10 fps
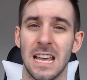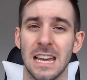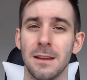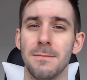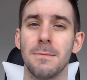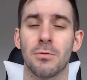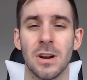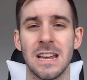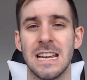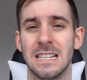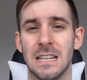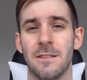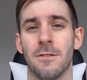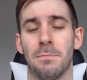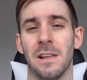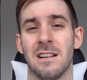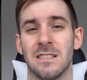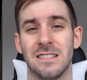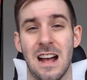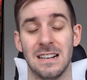it can be pretty easy for
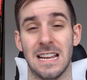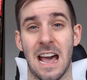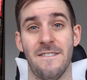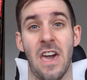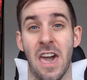players not to have